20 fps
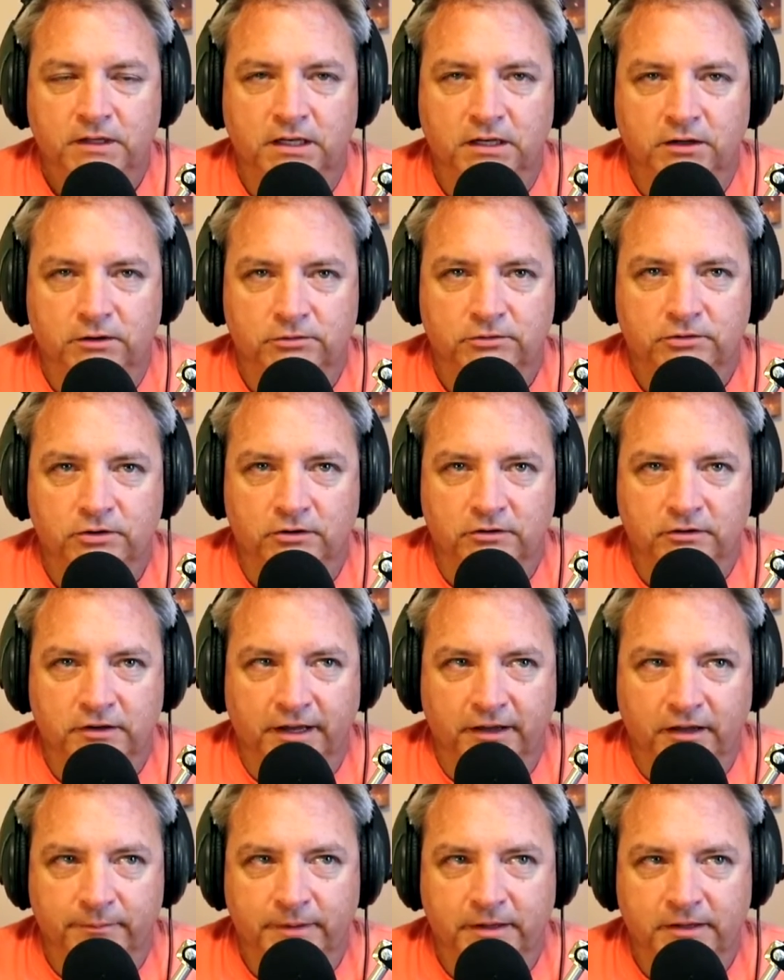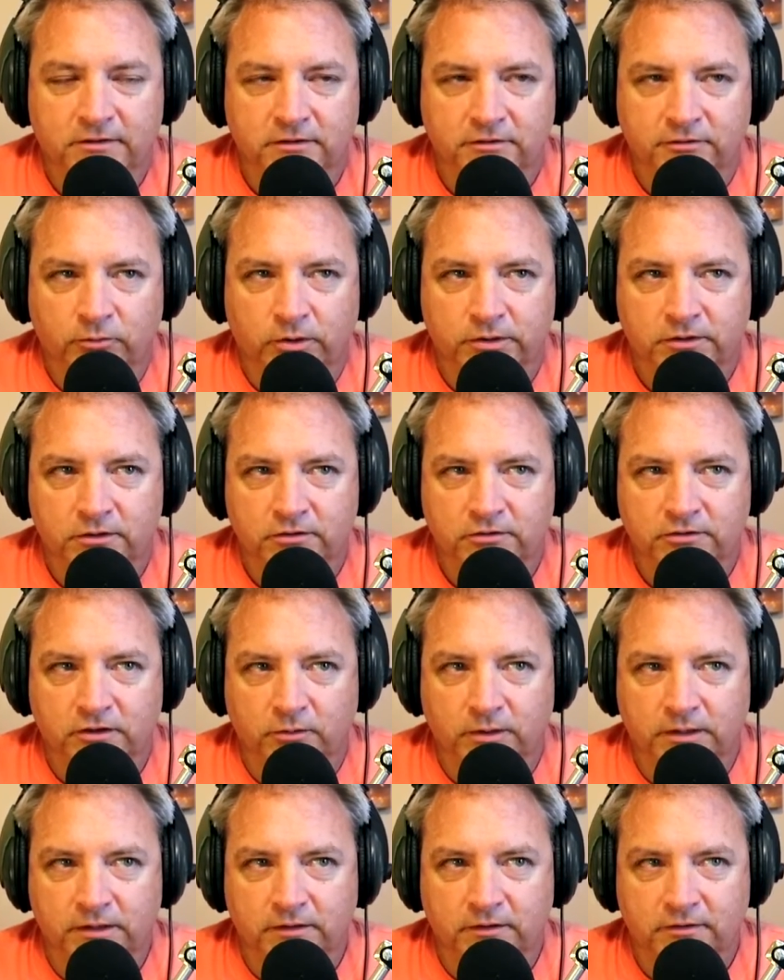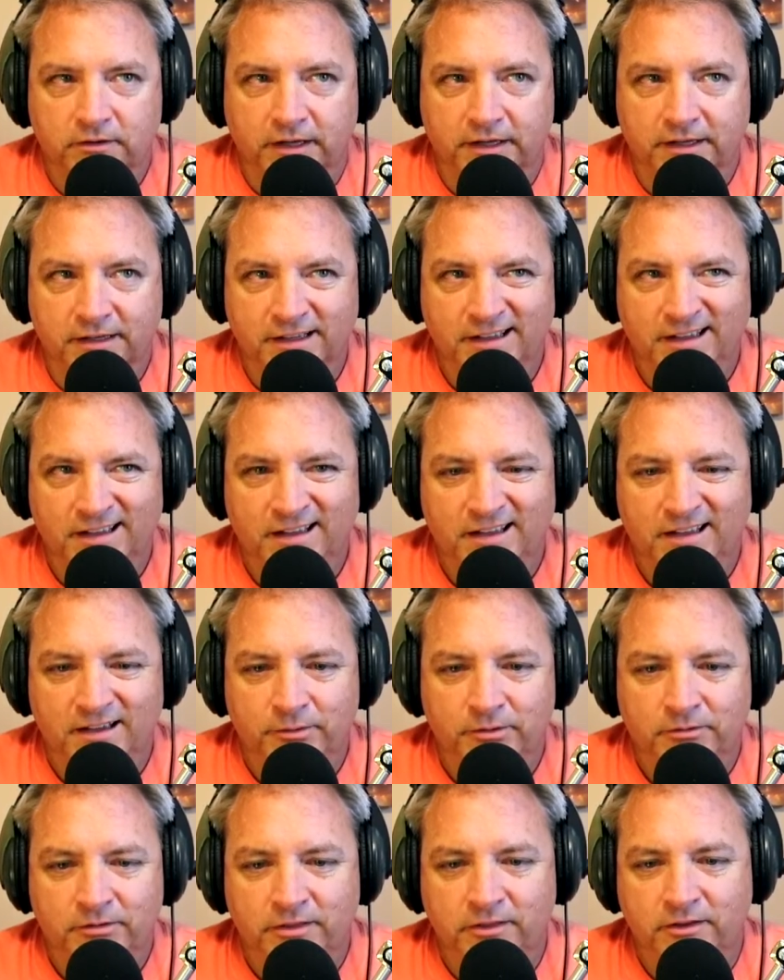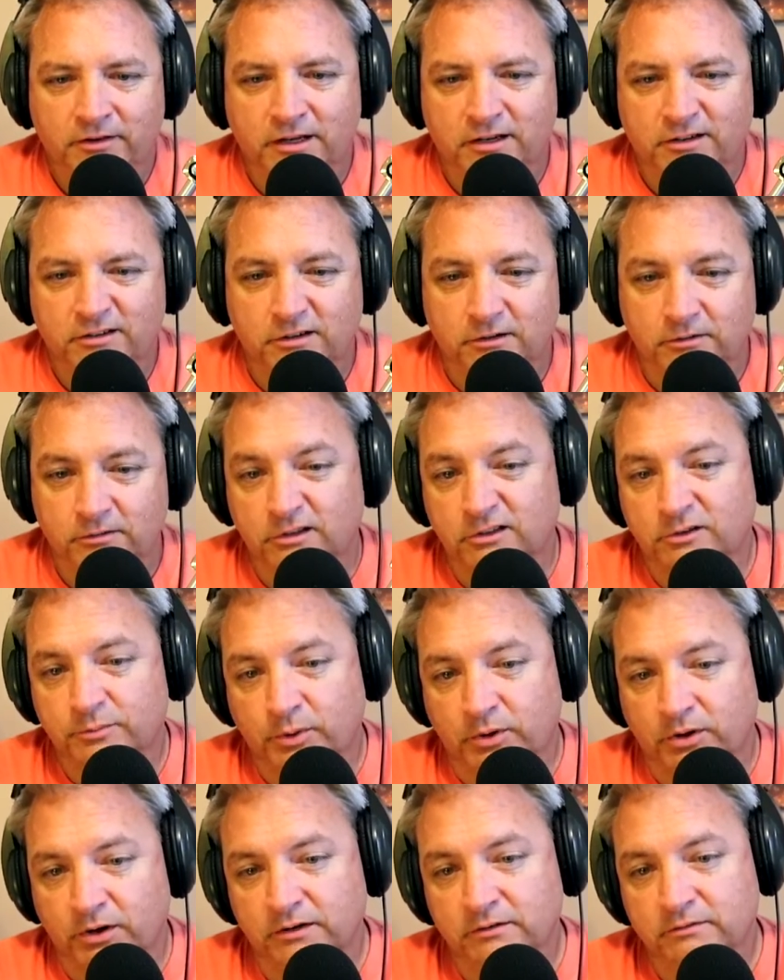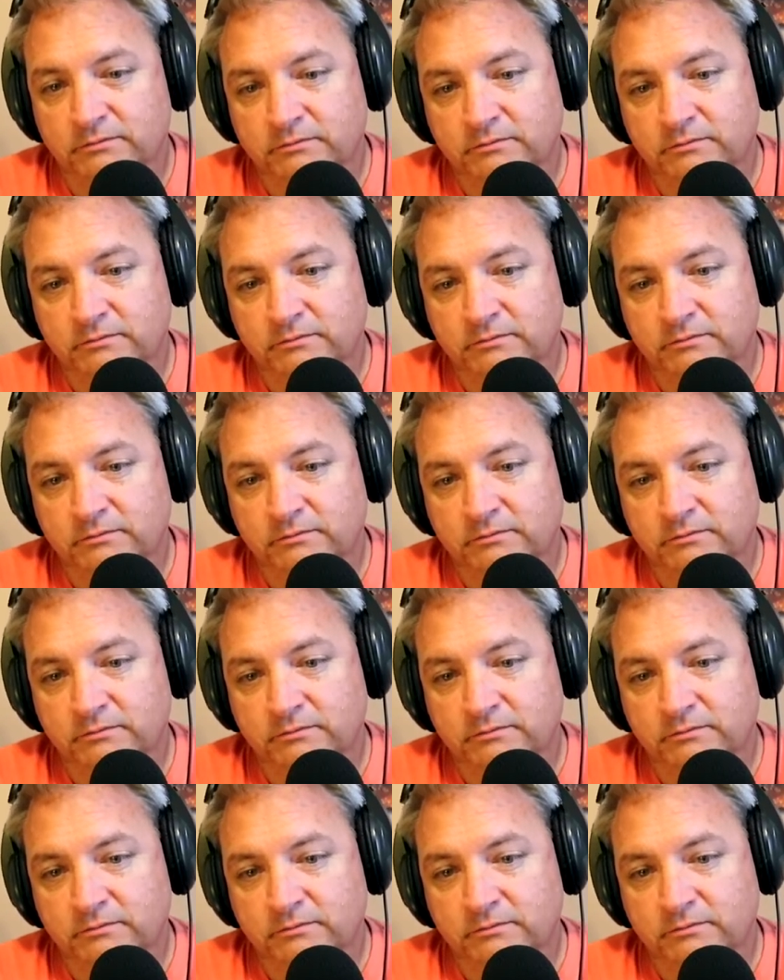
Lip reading: certain elements of what they're showing. They're like, we'd rather you not show this part.